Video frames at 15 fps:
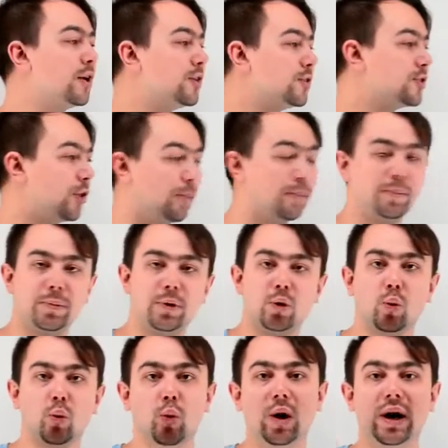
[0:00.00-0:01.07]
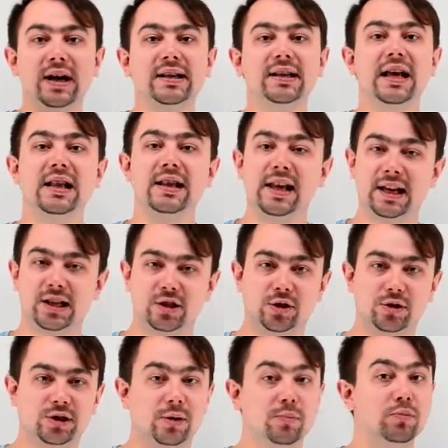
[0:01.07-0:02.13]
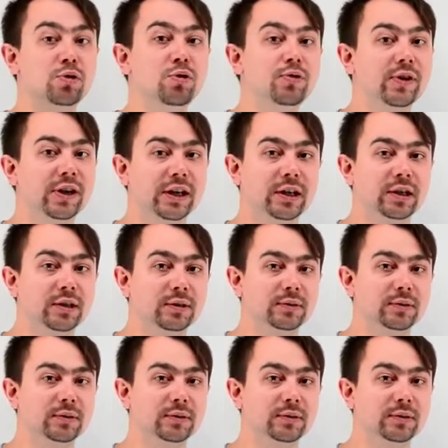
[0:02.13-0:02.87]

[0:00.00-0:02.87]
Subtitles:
So, when electrons are moving